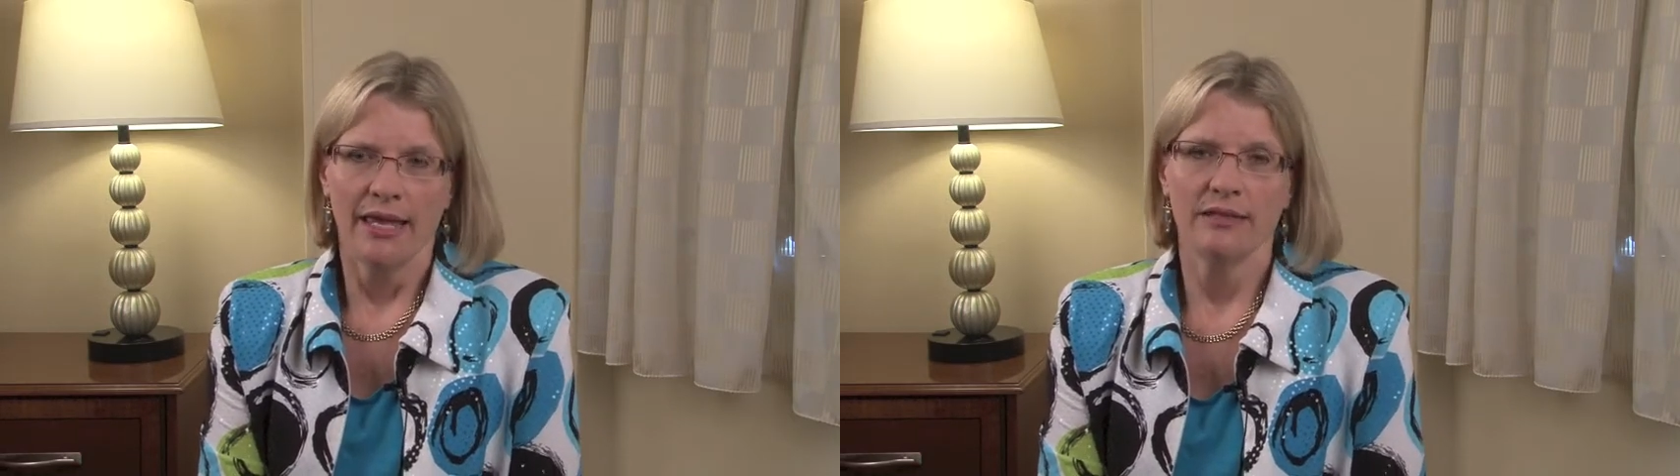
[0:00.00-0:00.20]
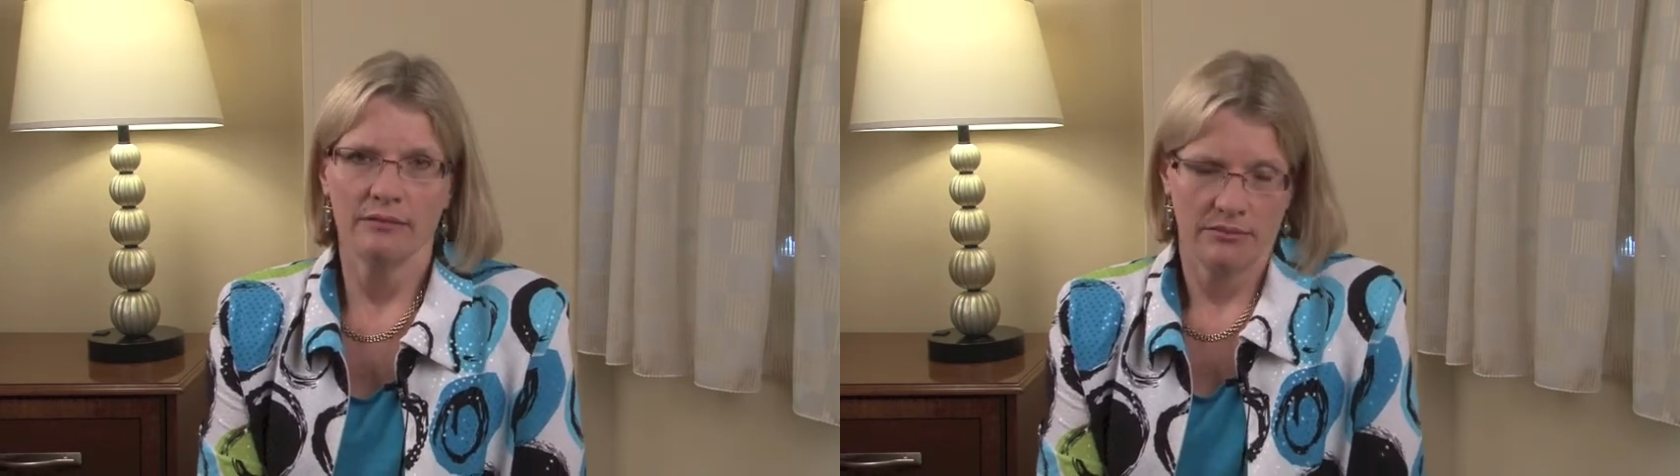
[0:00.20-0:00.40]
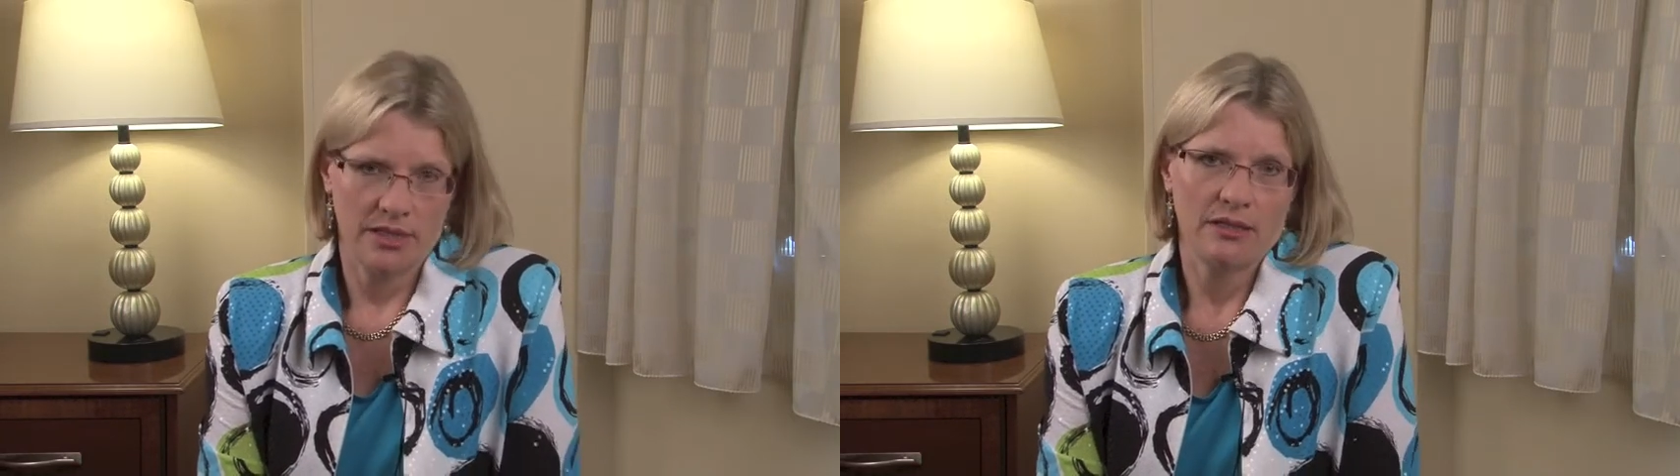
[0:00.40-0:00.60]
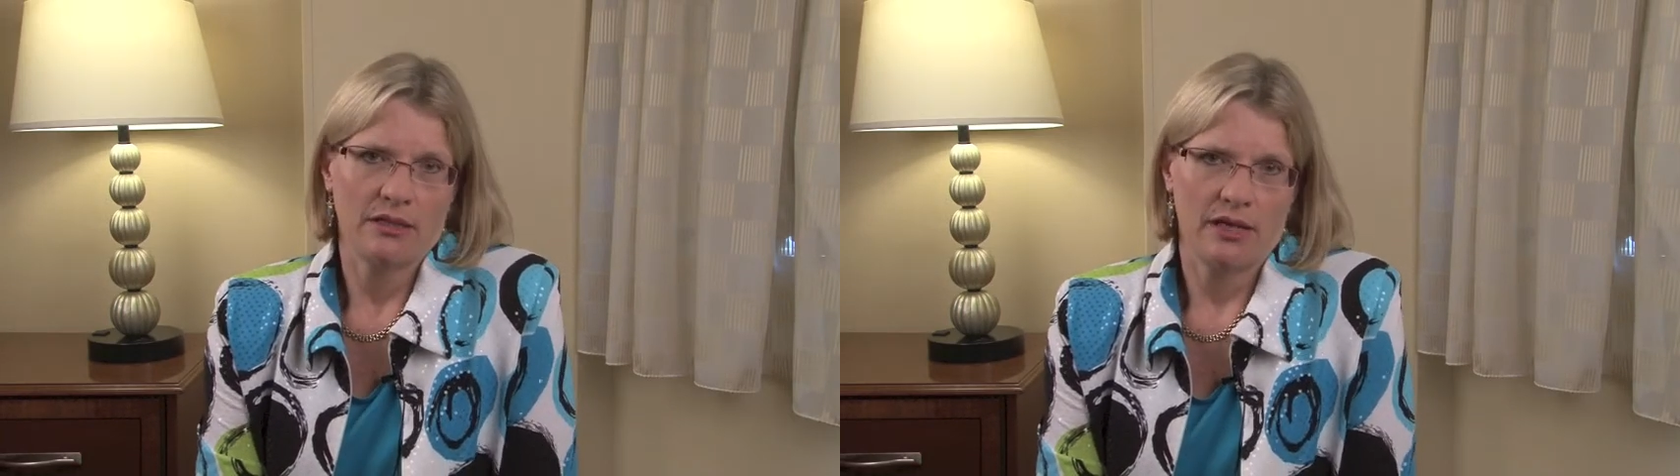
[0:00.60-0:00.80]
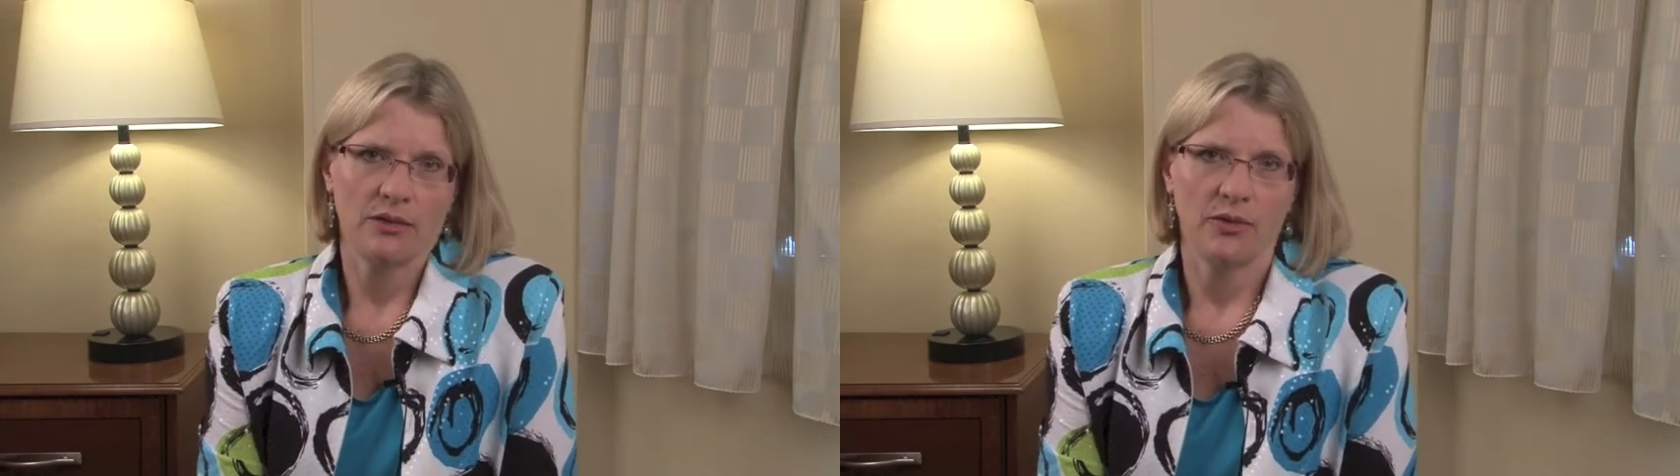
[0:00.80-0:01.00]
in a
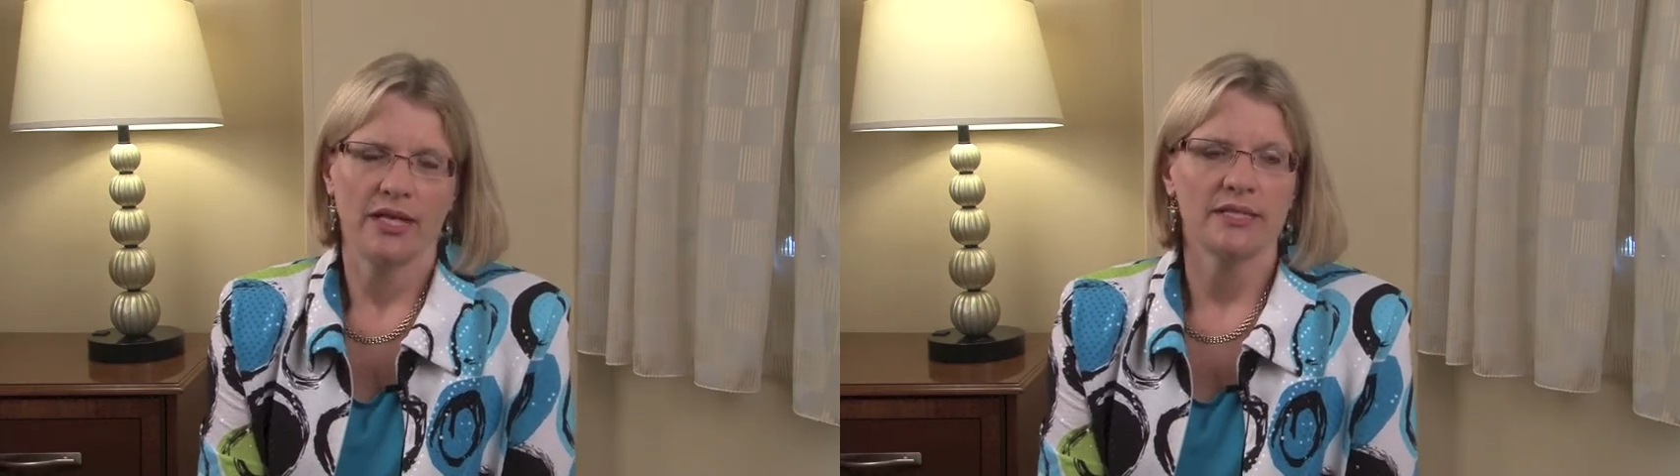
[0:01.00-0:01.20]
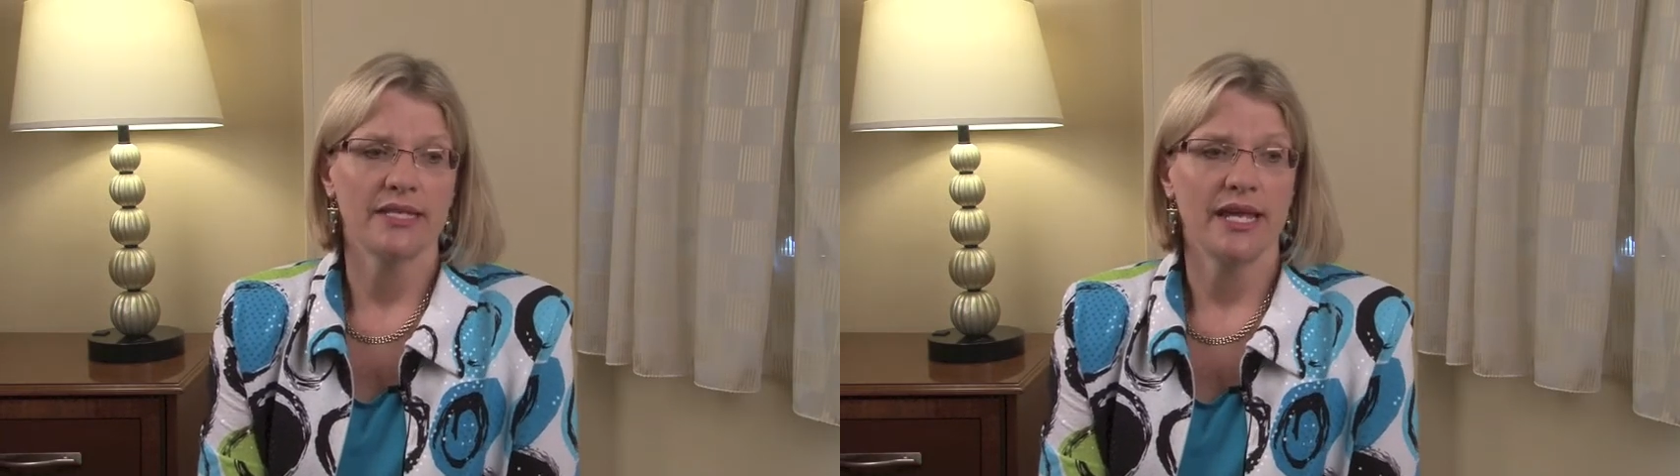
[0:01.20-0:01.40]
lot of ways.